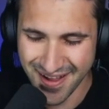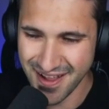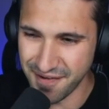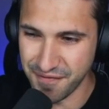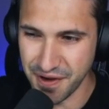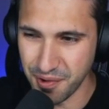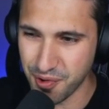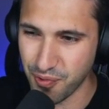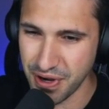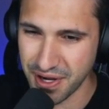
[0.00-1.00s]
If
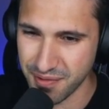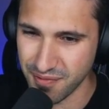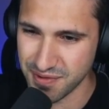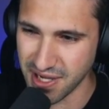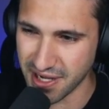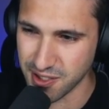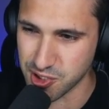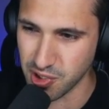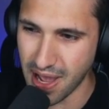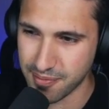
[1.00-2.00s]
Nidoqueen was I get
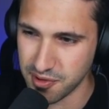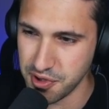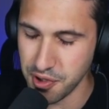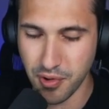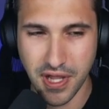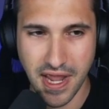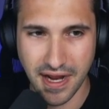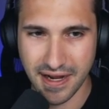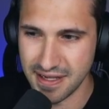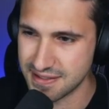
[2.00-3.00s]
slapped,
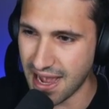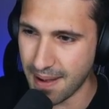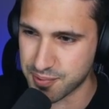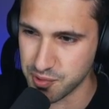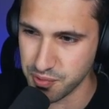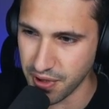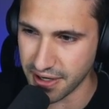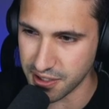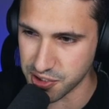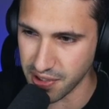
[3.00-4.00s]
Nidoking is absolutely I
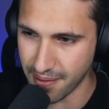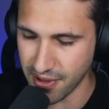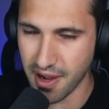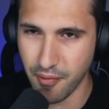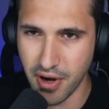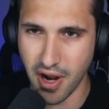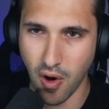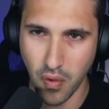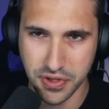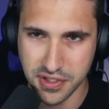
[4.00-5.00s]
get slapped. I want to know
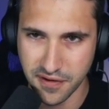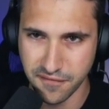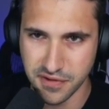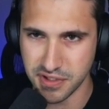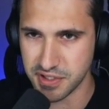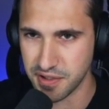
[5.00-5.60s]
what the difference is here.